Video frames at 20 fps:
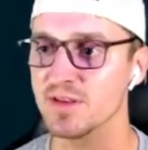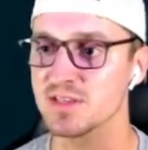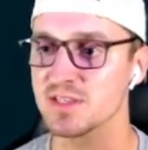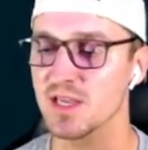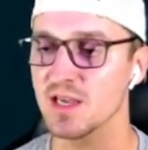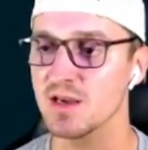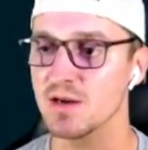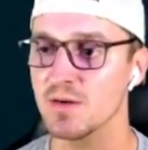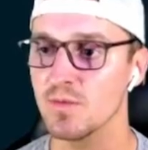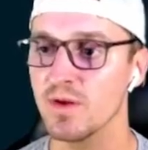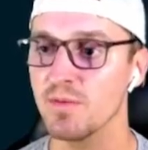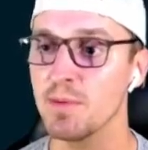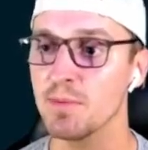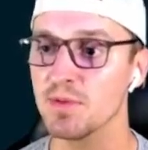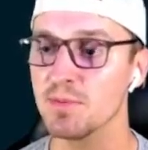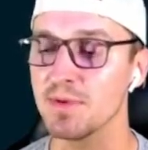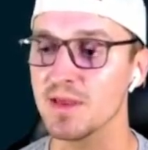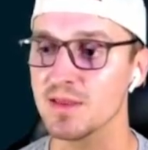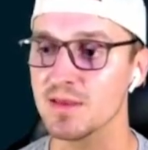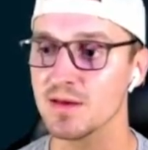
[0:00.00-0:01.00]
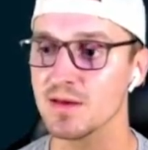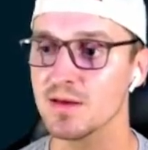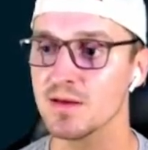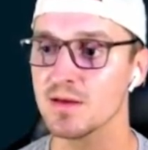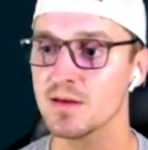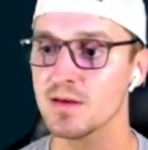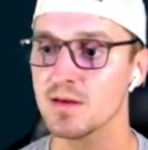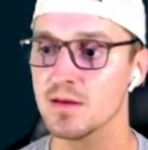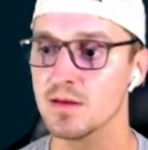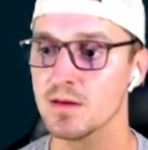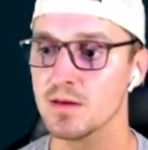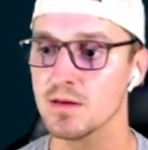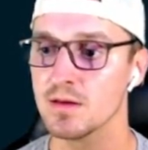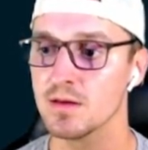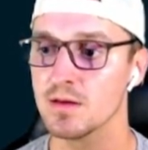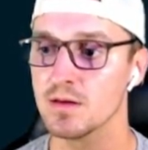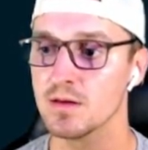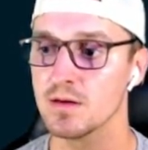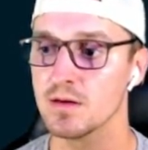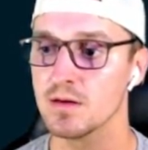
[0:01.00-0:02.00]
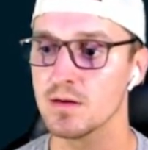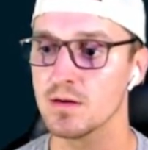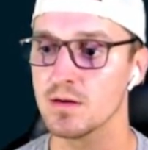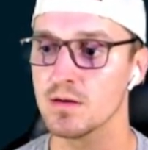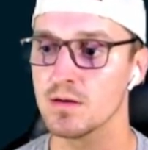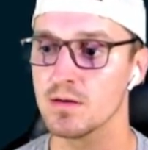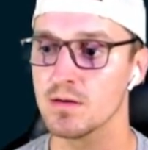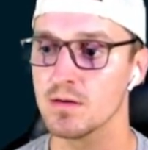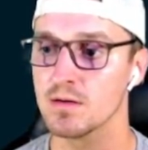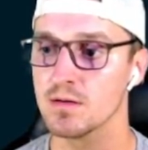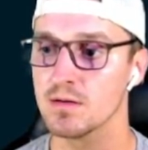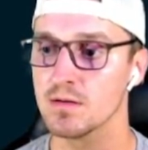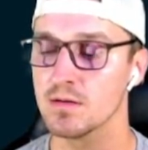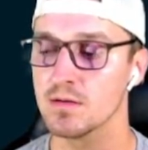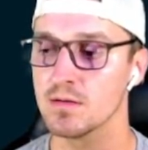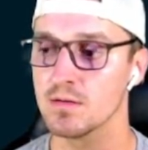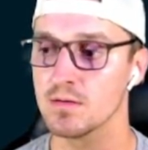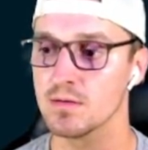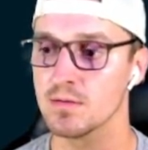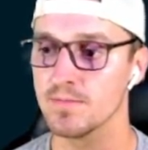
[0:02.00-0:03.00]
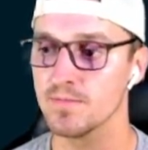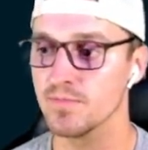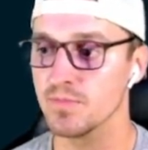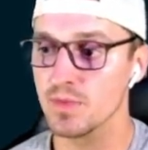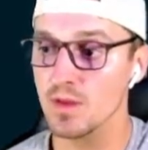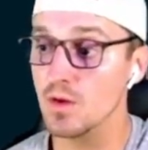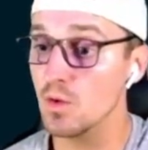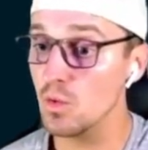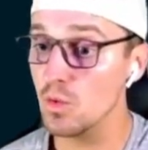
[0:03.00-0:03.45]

I headed back to Lily Cove City to take on May yet again.